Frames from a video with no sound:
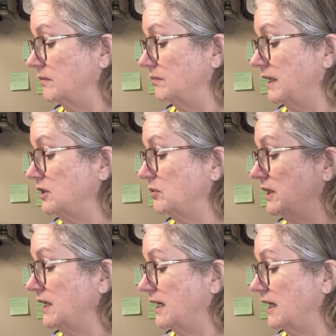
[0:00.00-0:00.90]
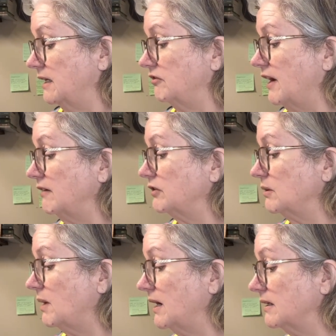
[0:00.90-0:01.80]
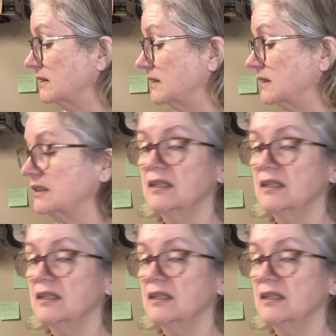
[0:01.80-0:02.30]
paid $29.95 for the box.